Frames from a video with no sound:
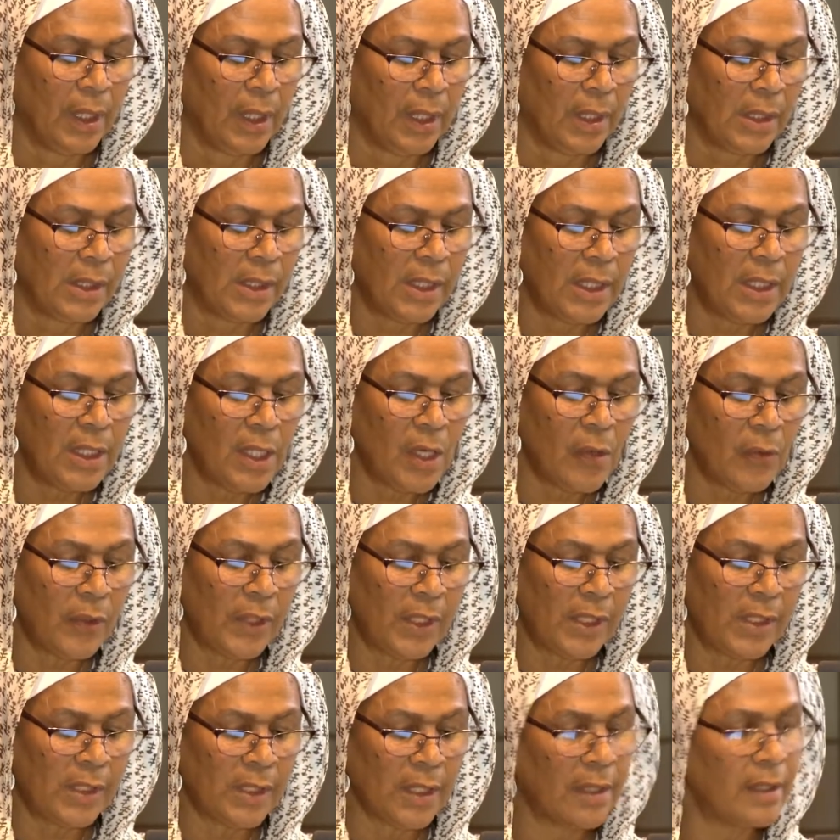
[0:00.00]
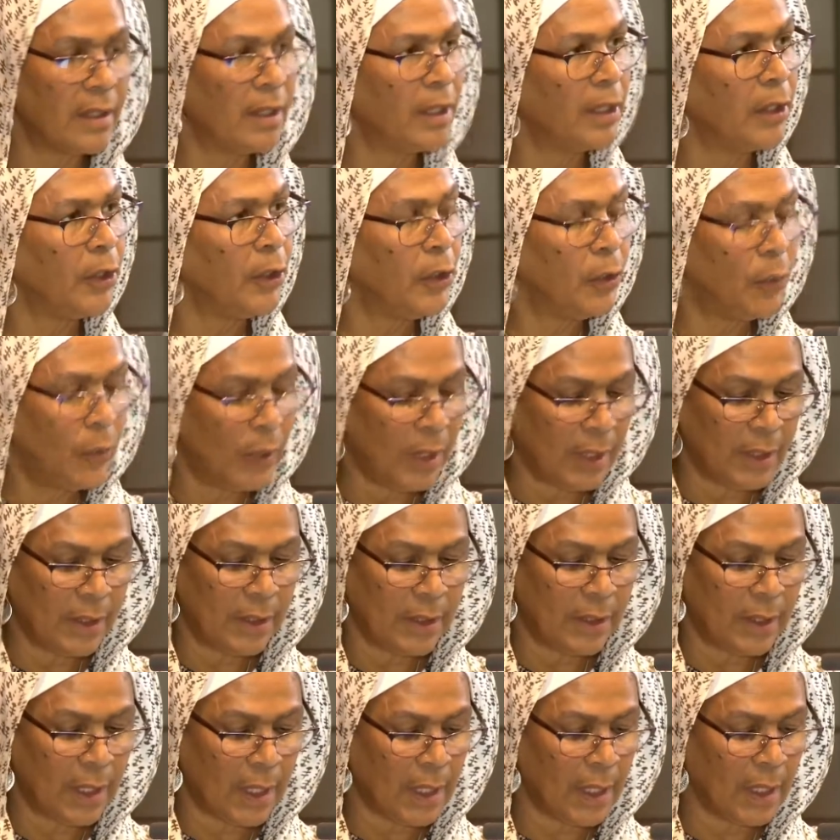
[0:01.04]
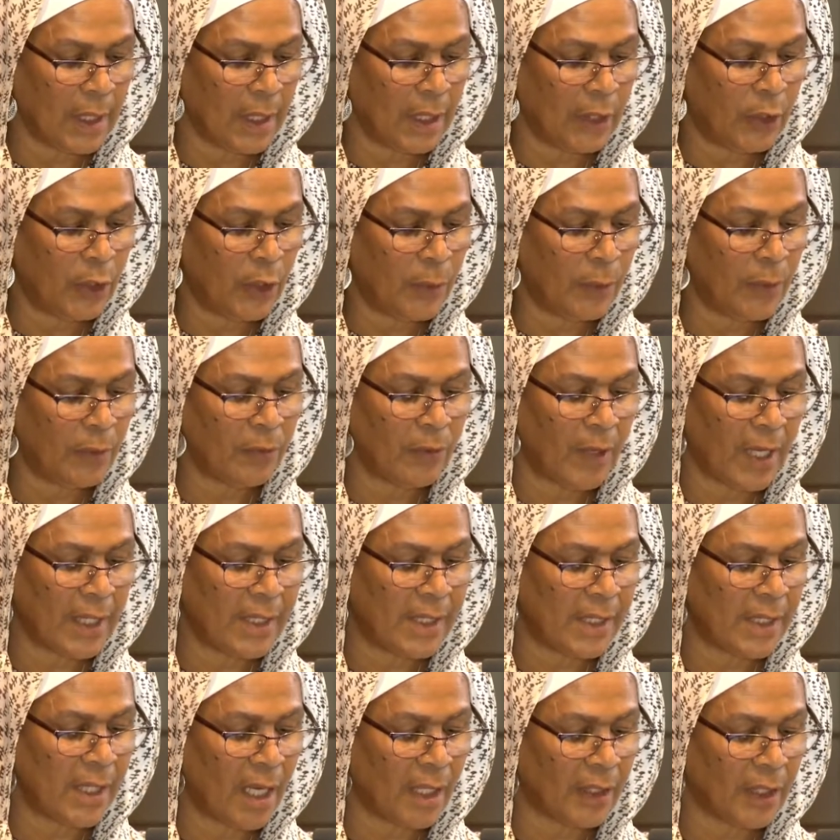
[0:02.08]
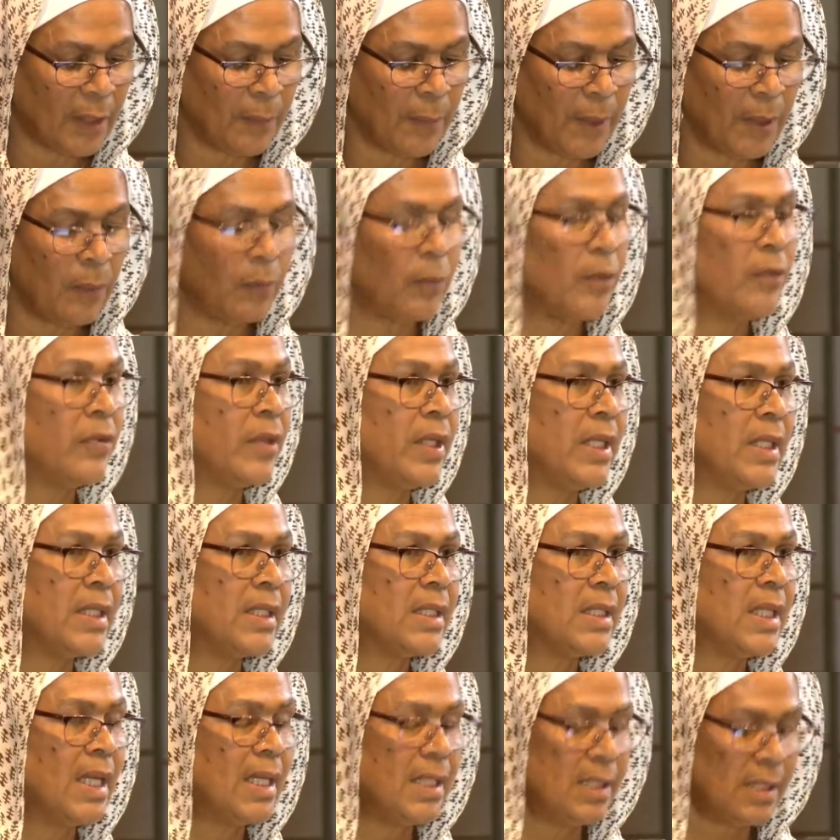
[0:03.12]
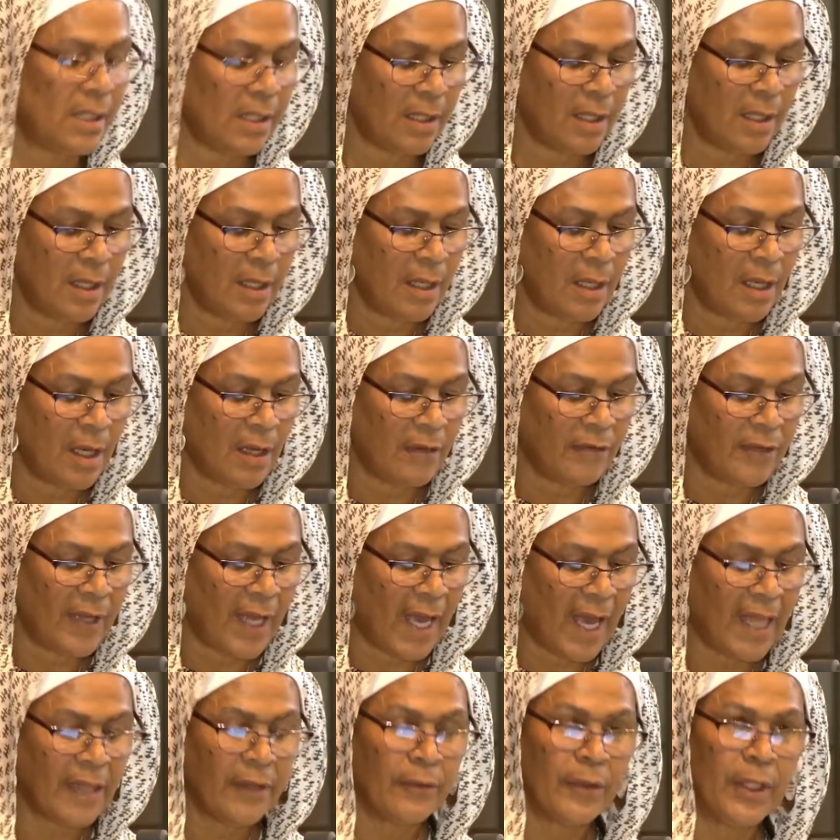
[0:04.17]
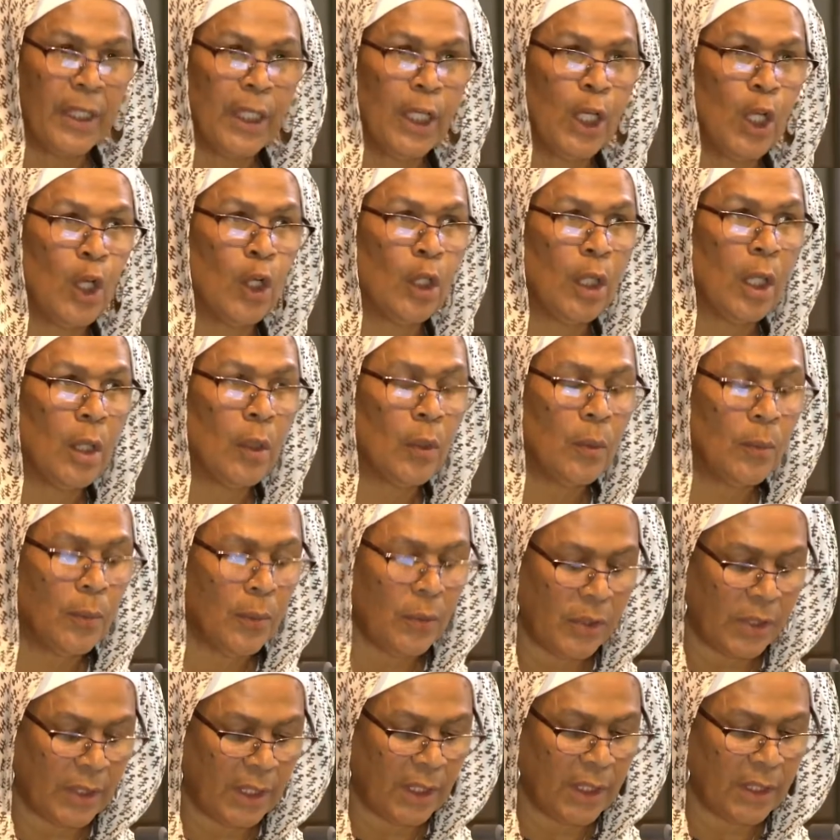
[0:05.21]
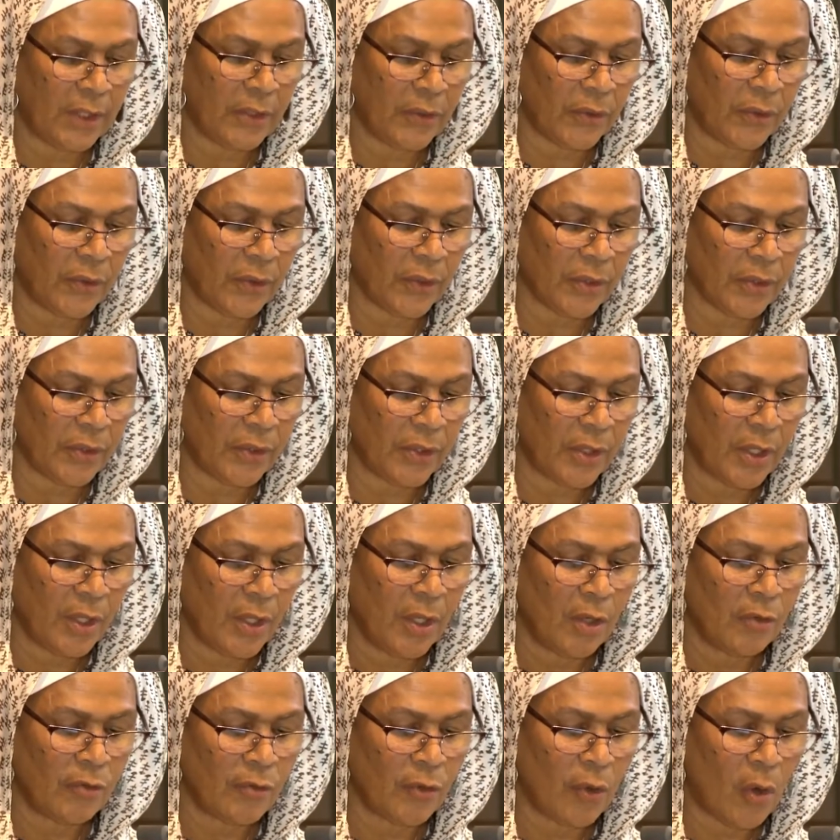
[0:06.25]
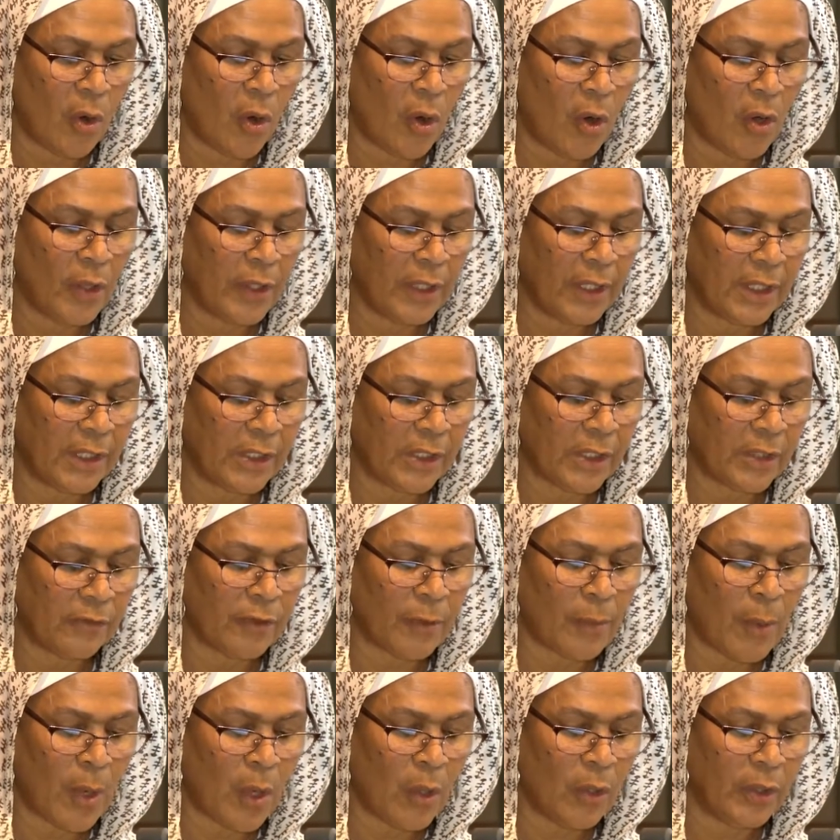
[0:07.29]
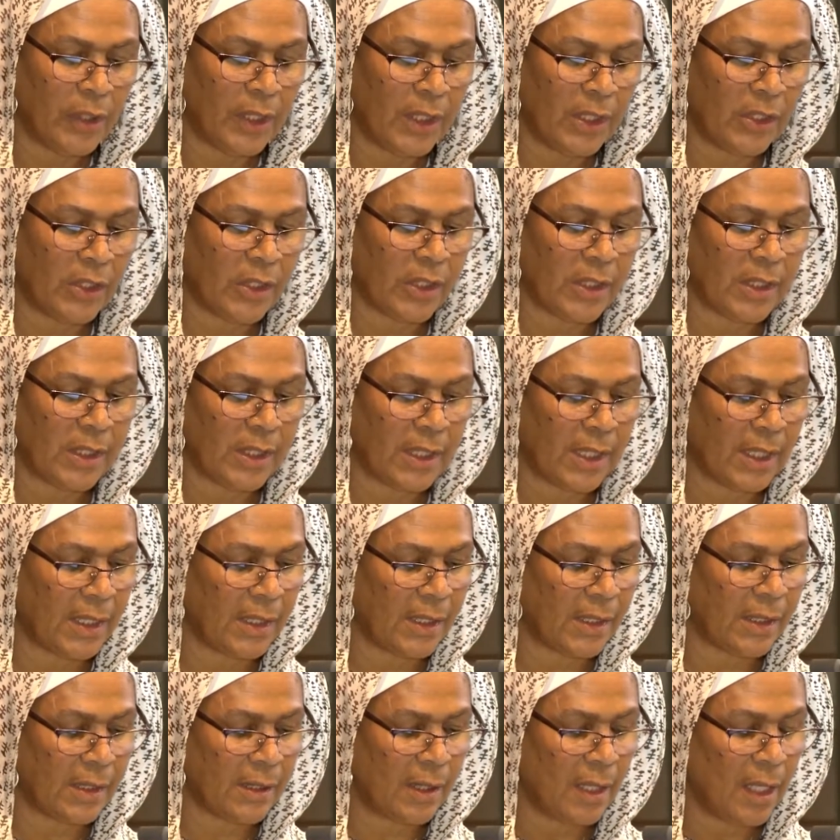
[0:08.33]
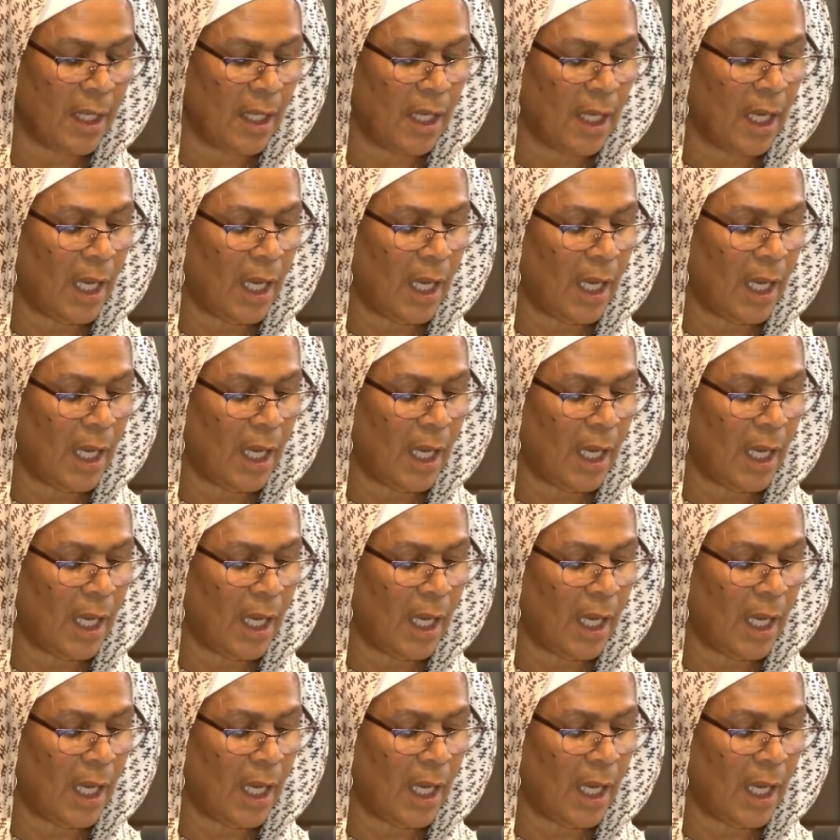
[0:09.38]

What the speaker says: CEDAW is a UN human rights document with the intent of gathering global signatories from all nation states,